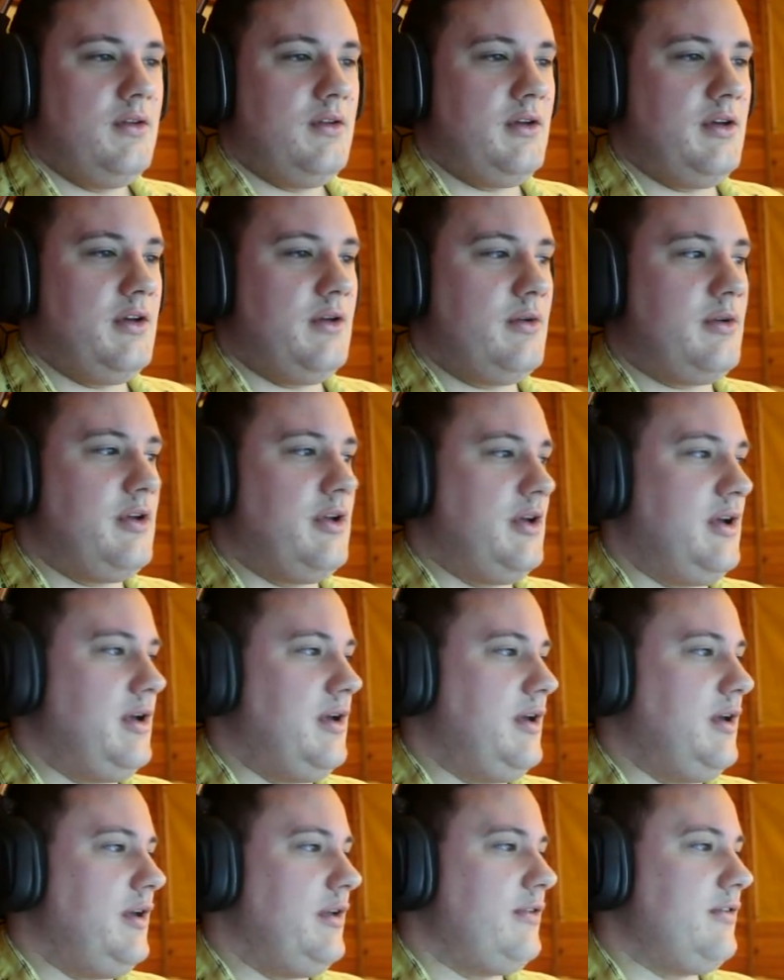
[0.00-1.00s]

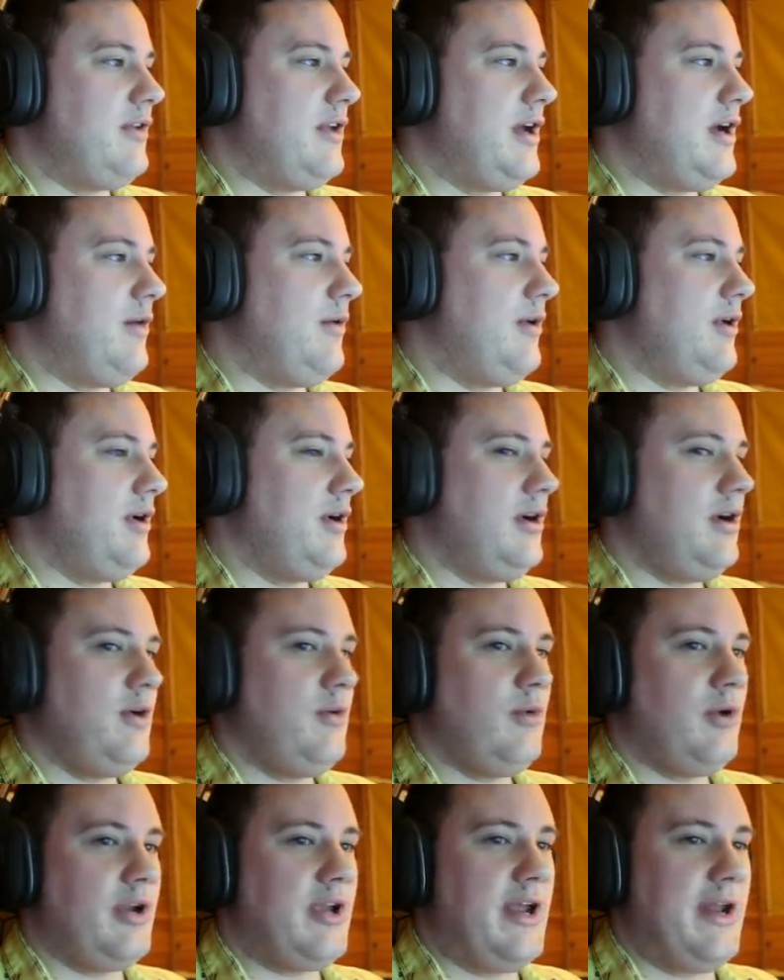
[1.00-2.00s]
Okay, so now
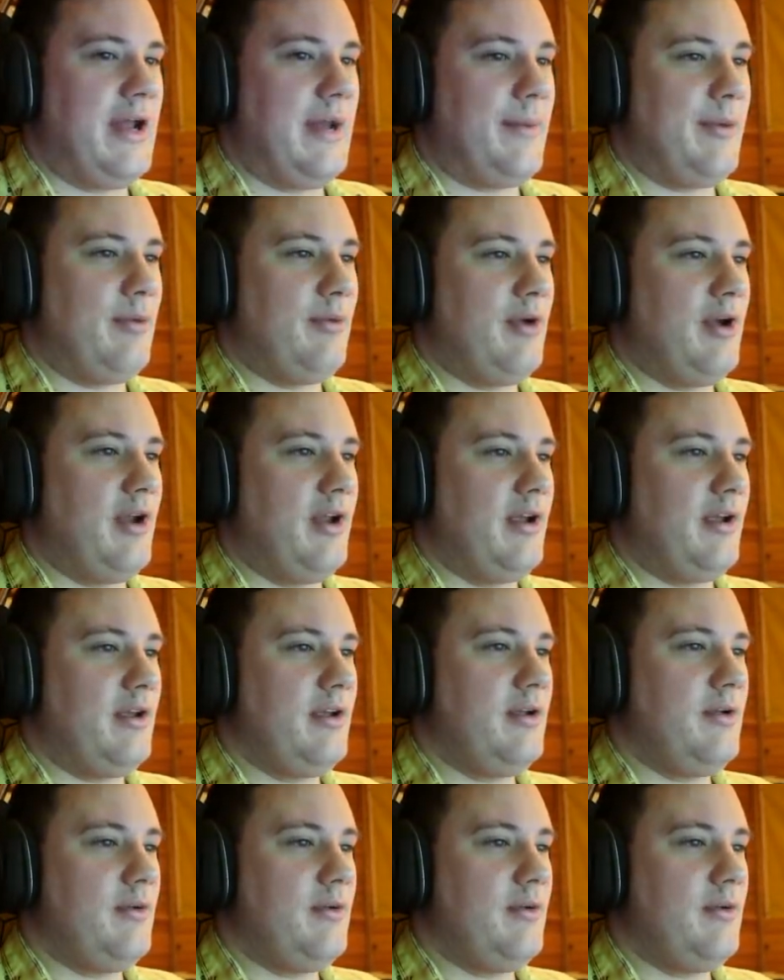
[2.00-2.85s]
we're getting up and running.